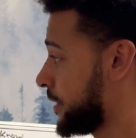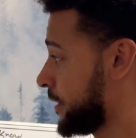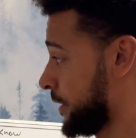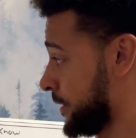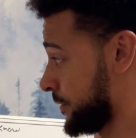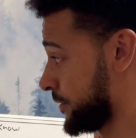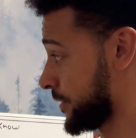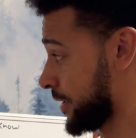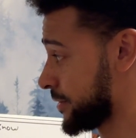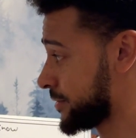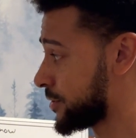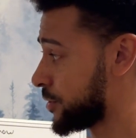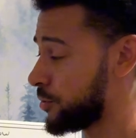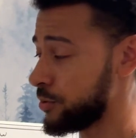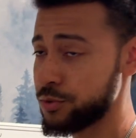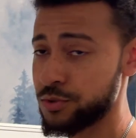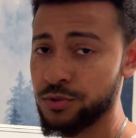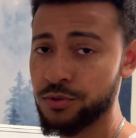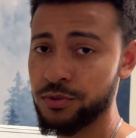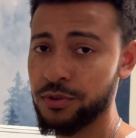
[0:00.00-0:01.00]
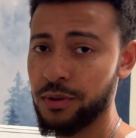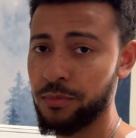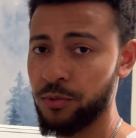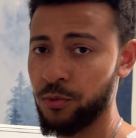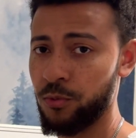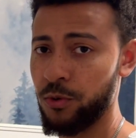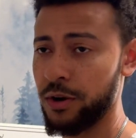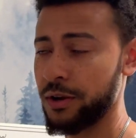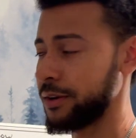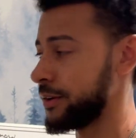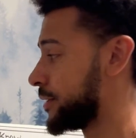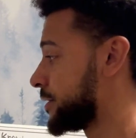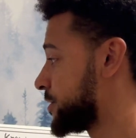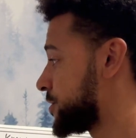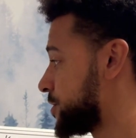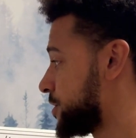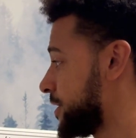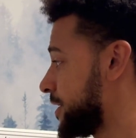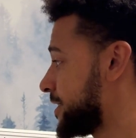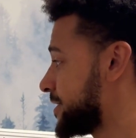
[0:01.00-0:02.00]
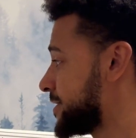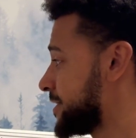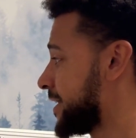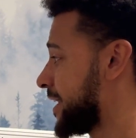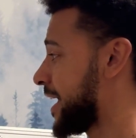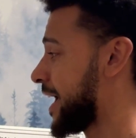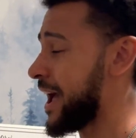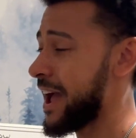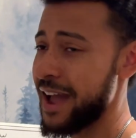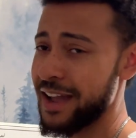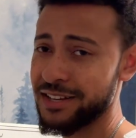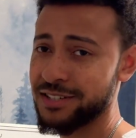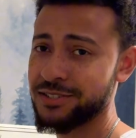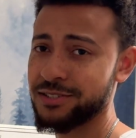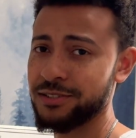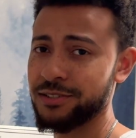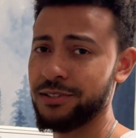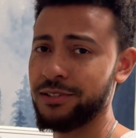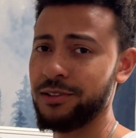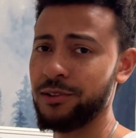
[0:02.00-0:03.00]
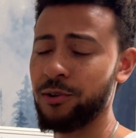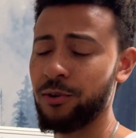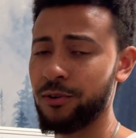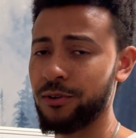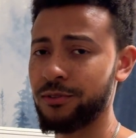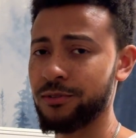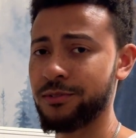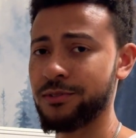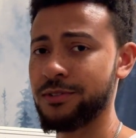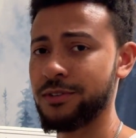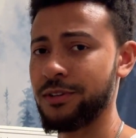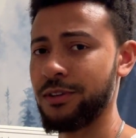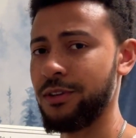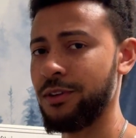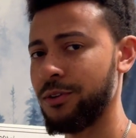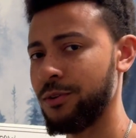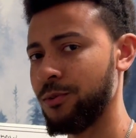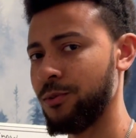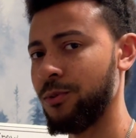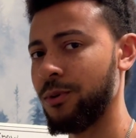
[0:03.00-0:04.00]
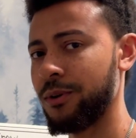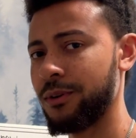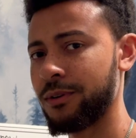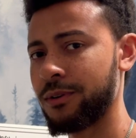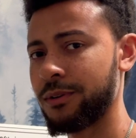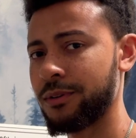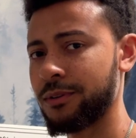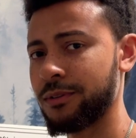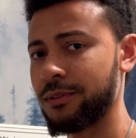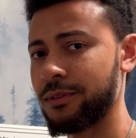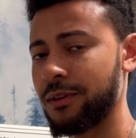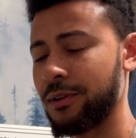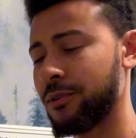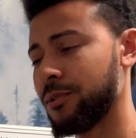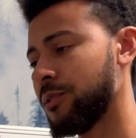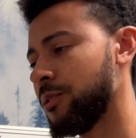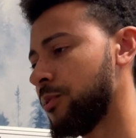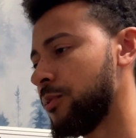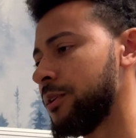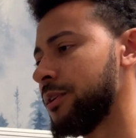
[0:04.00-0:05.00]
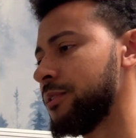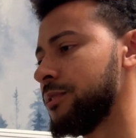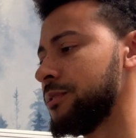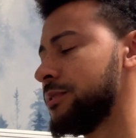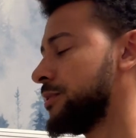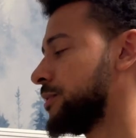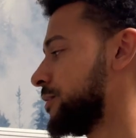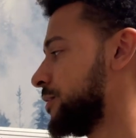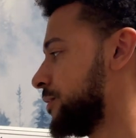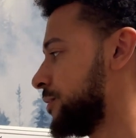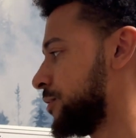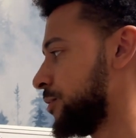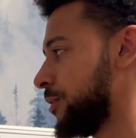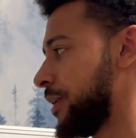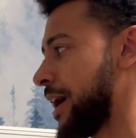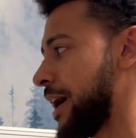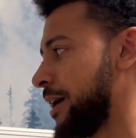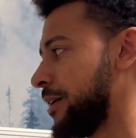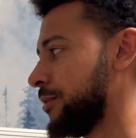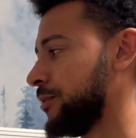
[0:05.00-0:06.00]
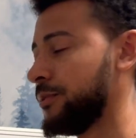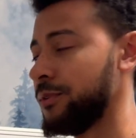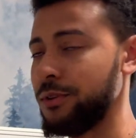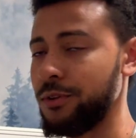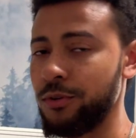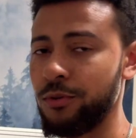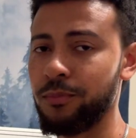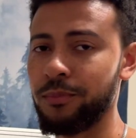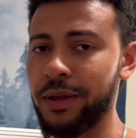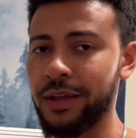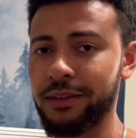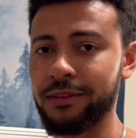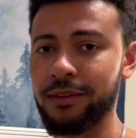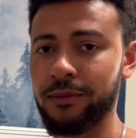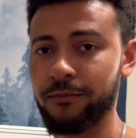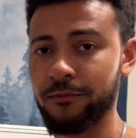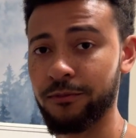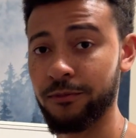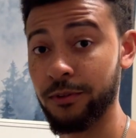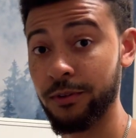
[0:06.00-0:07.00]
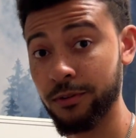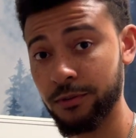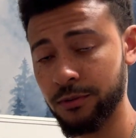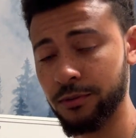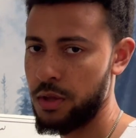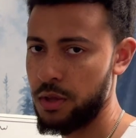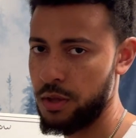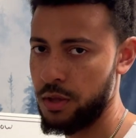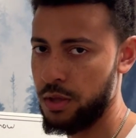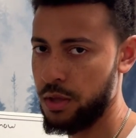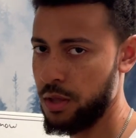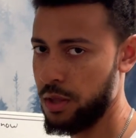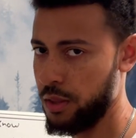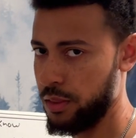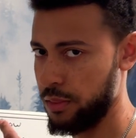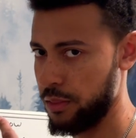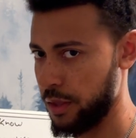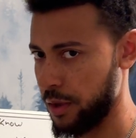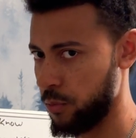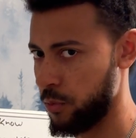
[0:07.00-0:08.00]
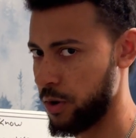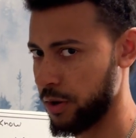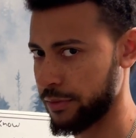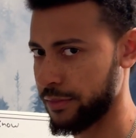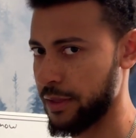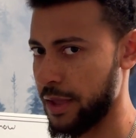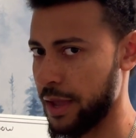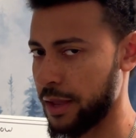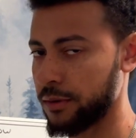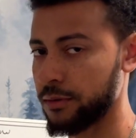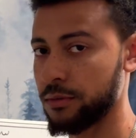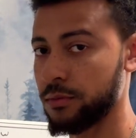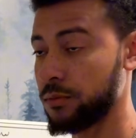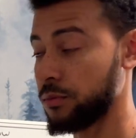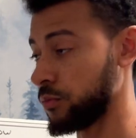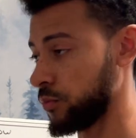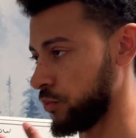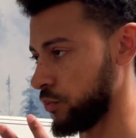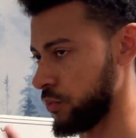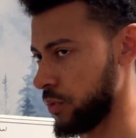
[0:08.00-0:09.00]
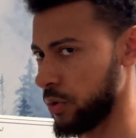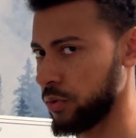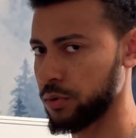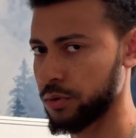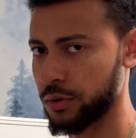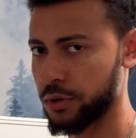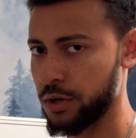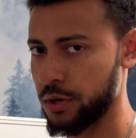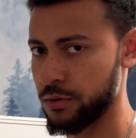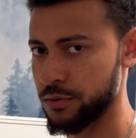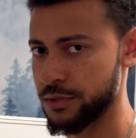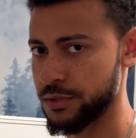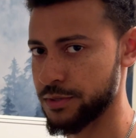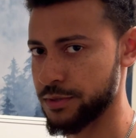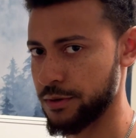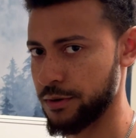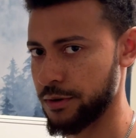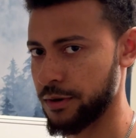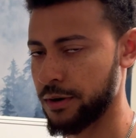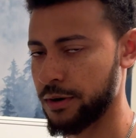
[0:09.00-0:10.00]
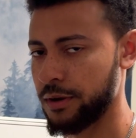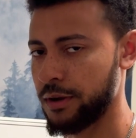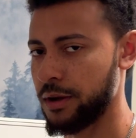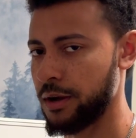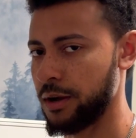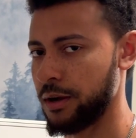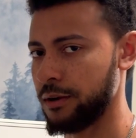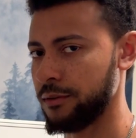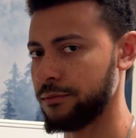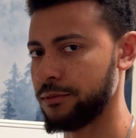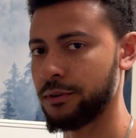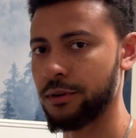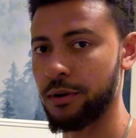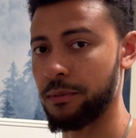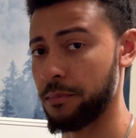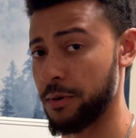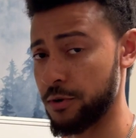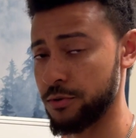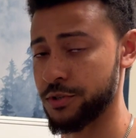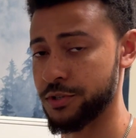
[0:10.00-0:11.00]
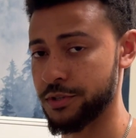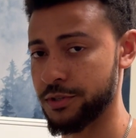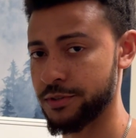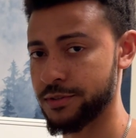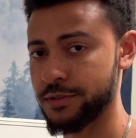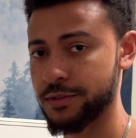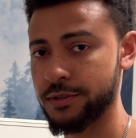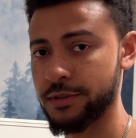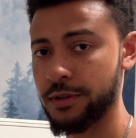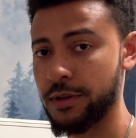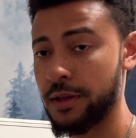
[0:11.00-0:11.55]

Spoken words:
So that's cold truth number one. She isn't actually loyal to you. They're loyal to how you make them feel. They want that roller coaster of emotions.